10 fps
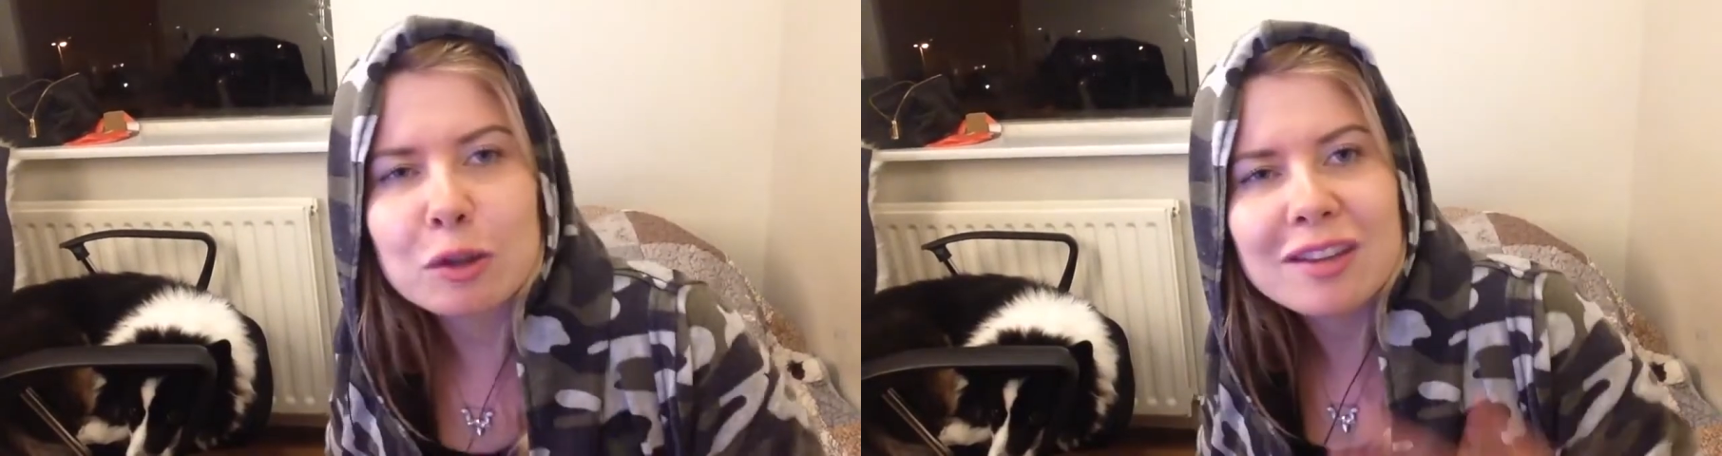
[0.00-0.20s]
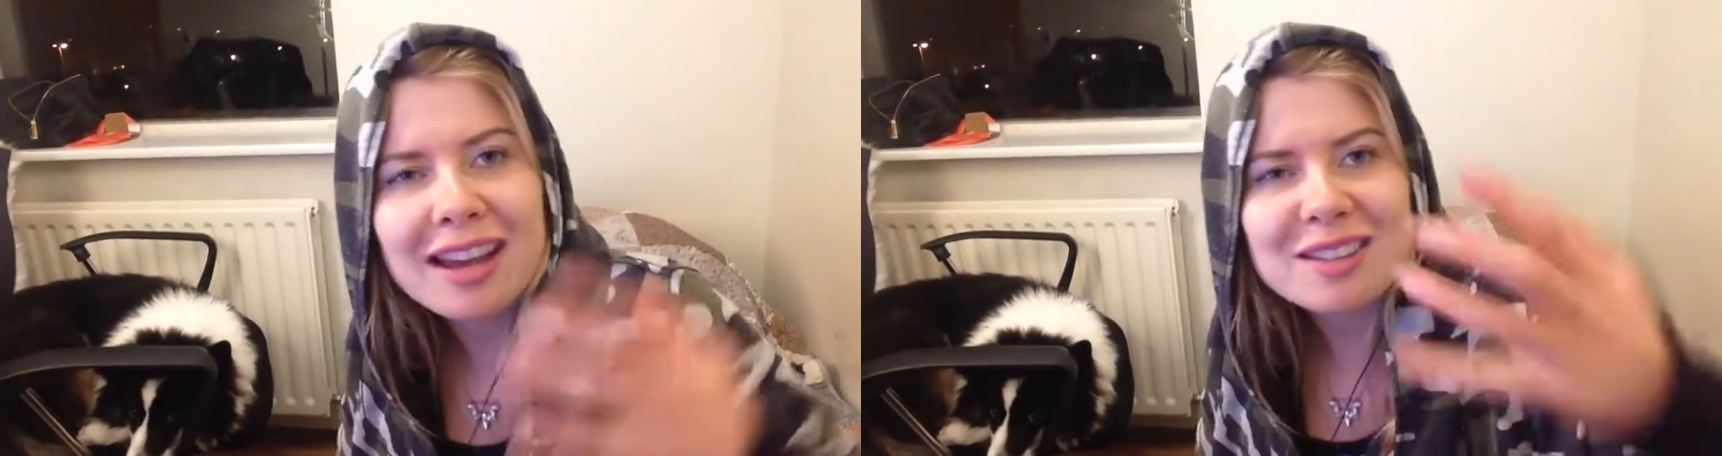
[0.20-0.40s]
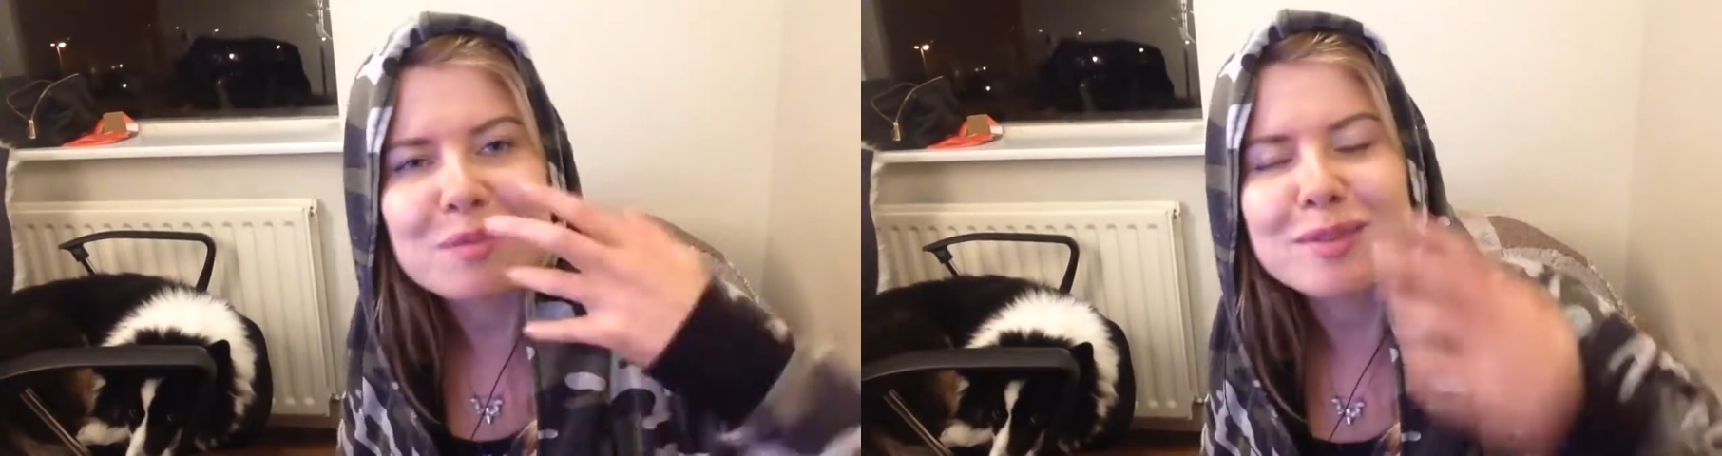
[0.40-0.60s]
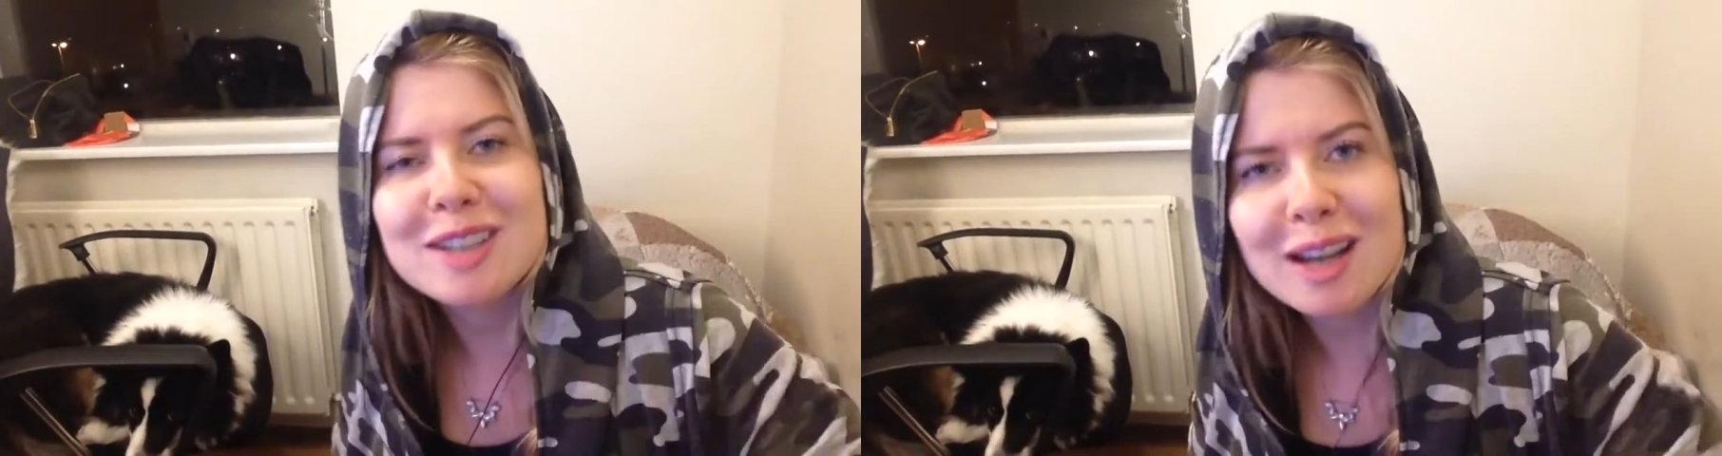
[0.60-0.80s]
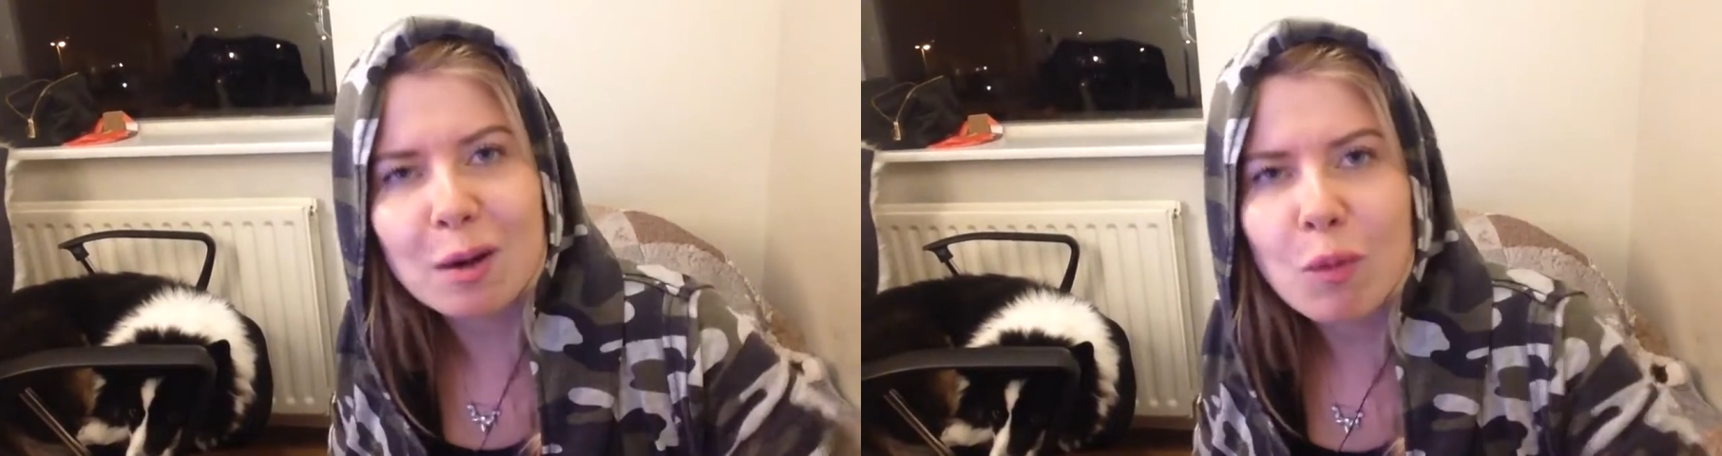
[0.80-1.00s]
you get some
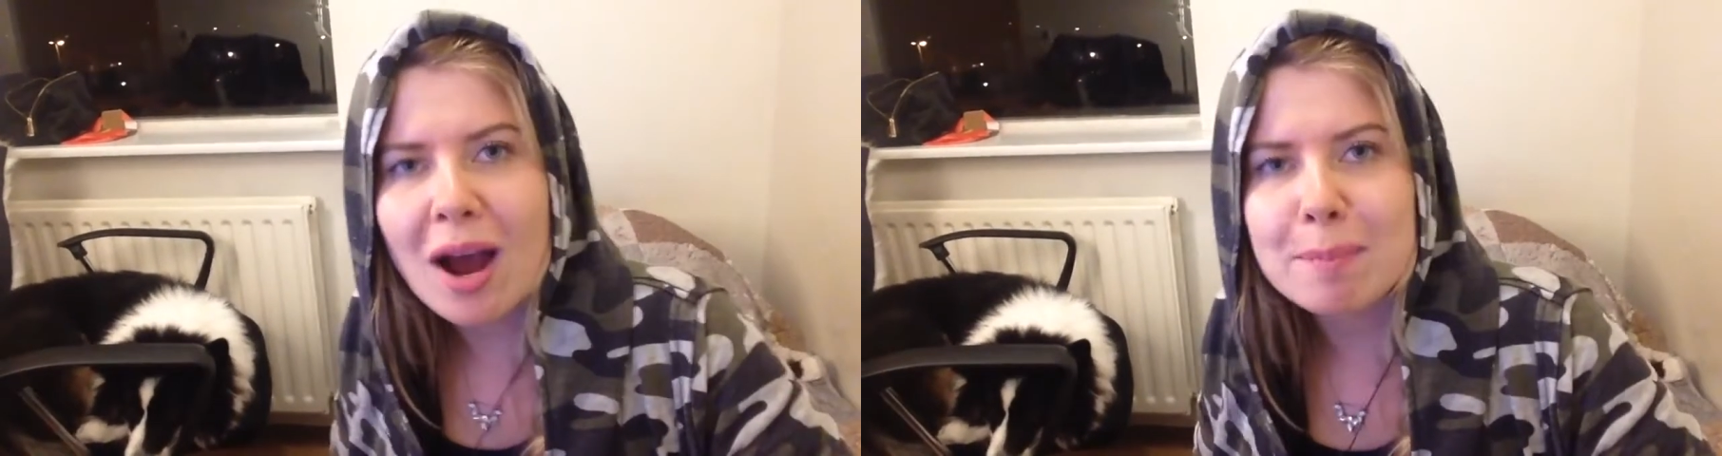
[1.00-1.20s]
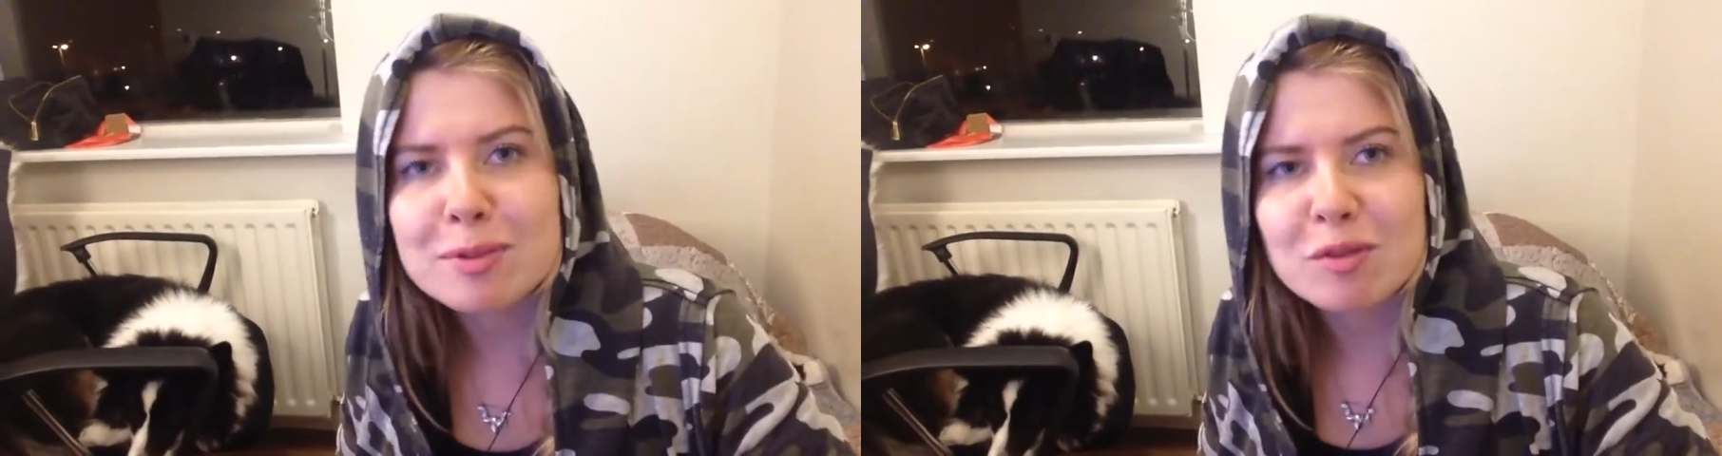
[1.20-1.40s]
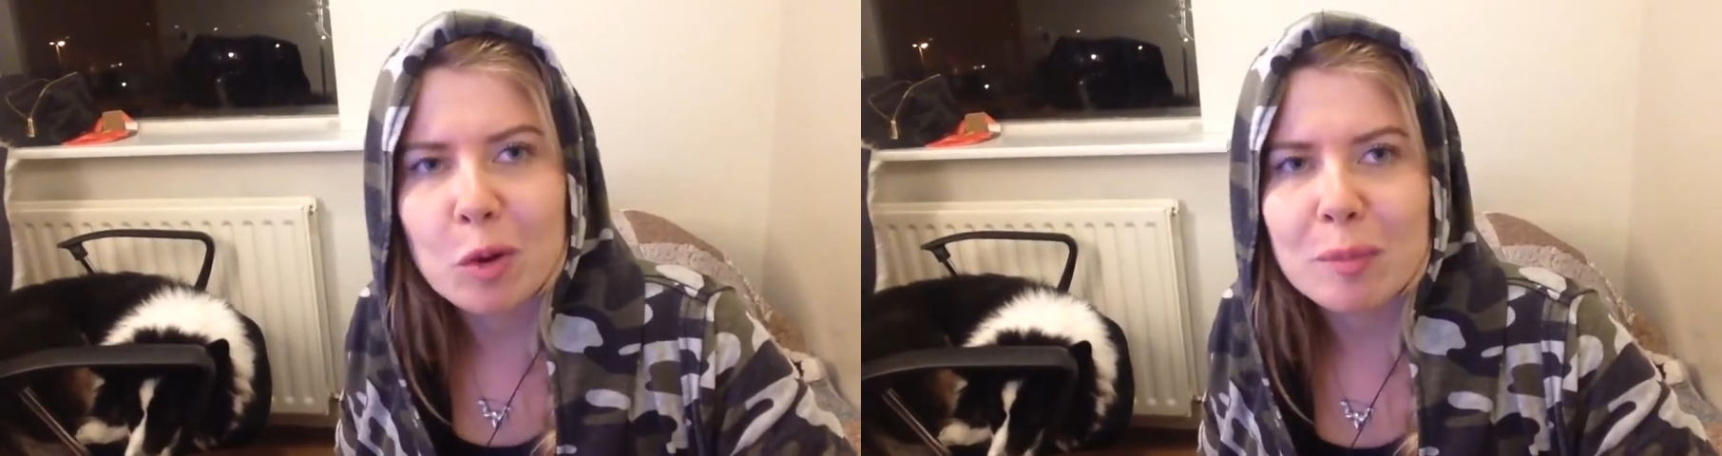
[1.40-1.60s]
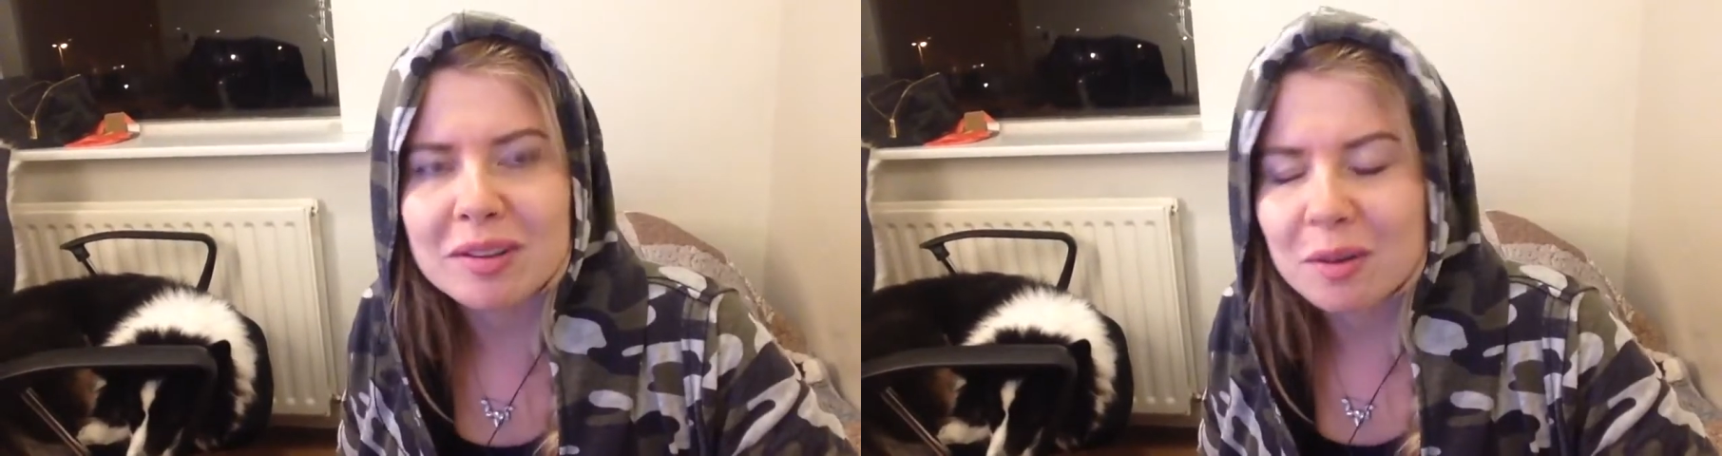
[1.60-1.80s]
chill vibes from it.